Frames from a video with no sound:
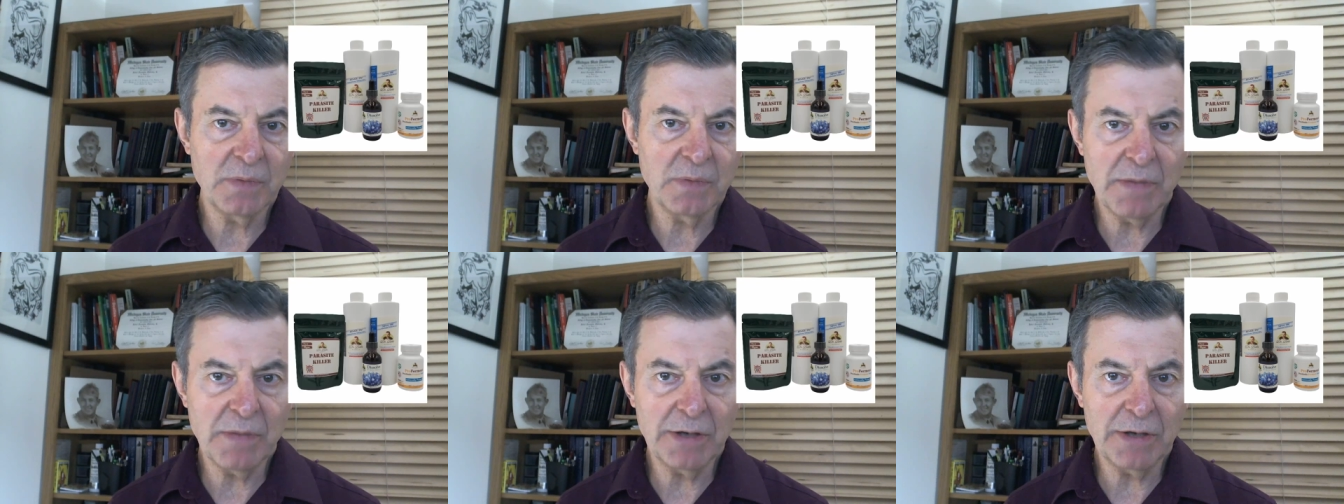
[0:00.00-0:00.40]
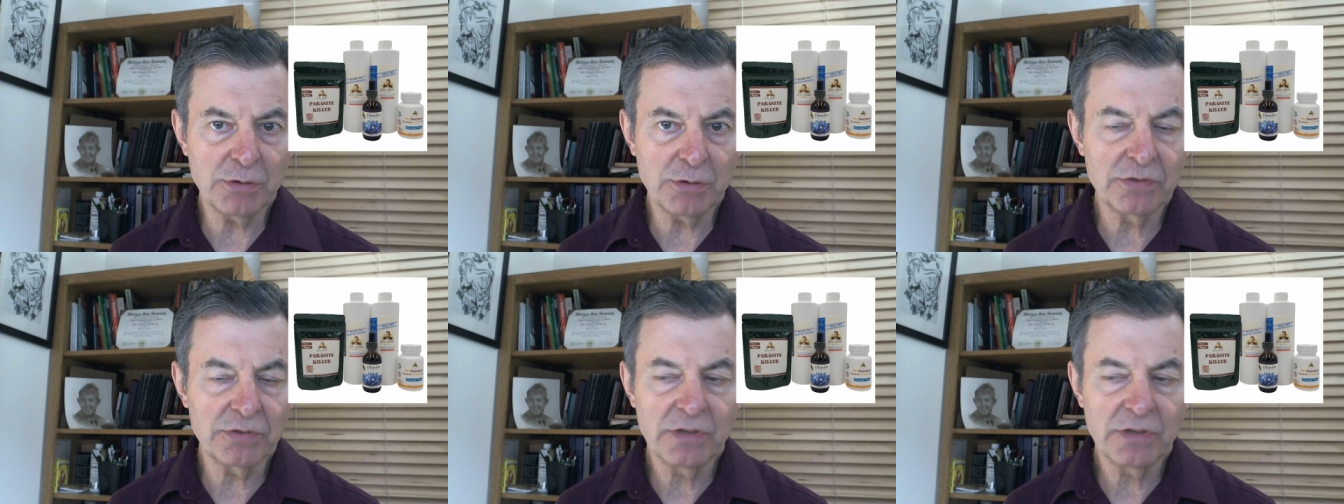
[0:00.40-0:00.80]

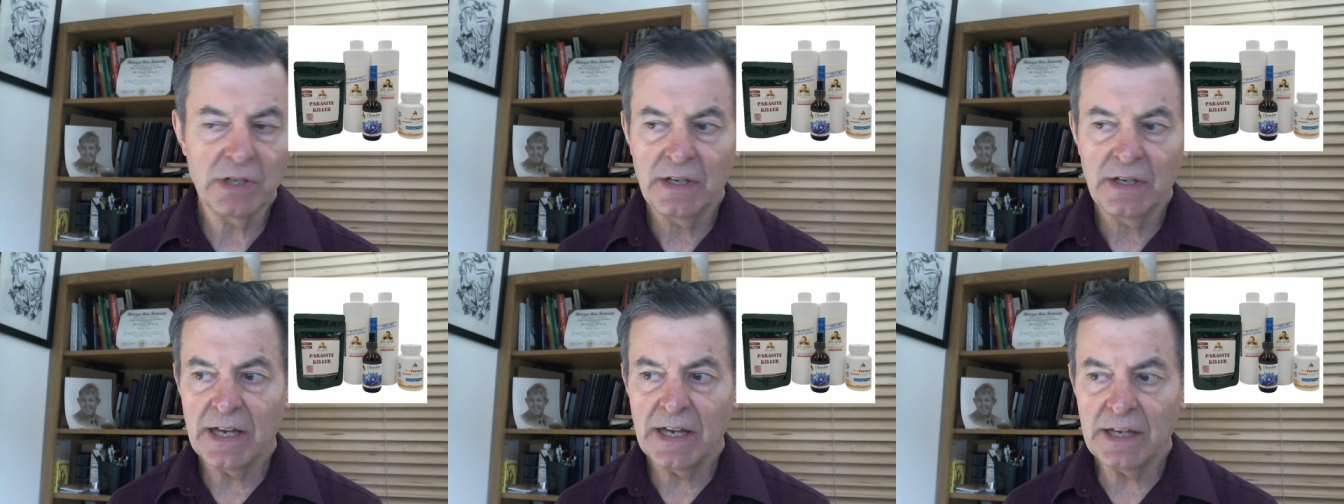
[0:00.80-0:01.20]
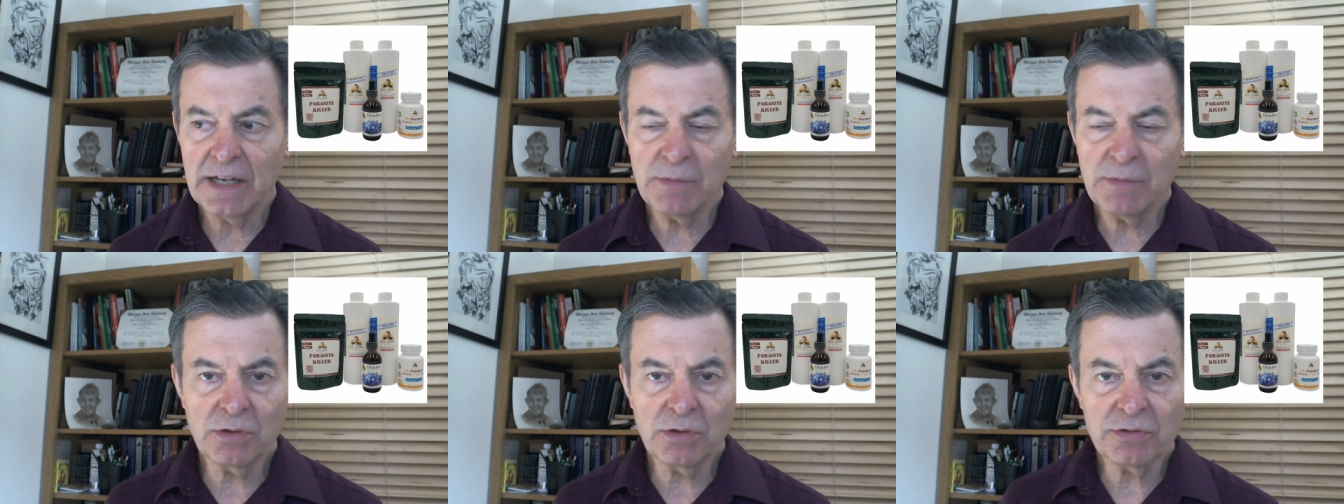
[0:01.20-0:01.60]
minerals.
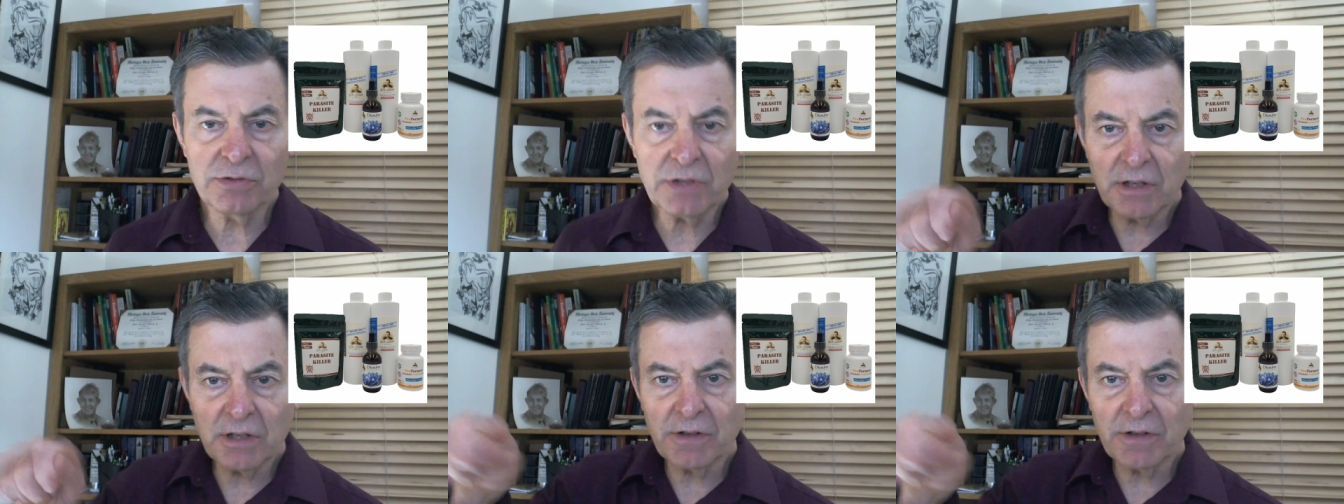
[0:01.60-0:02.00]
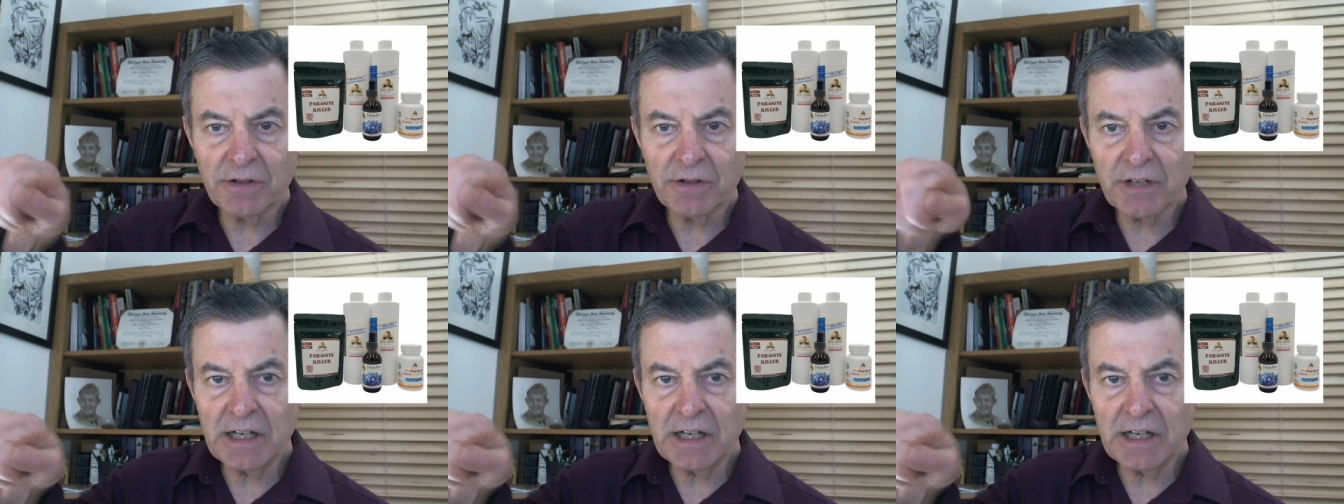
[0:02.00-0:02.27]
And minerals are, they're the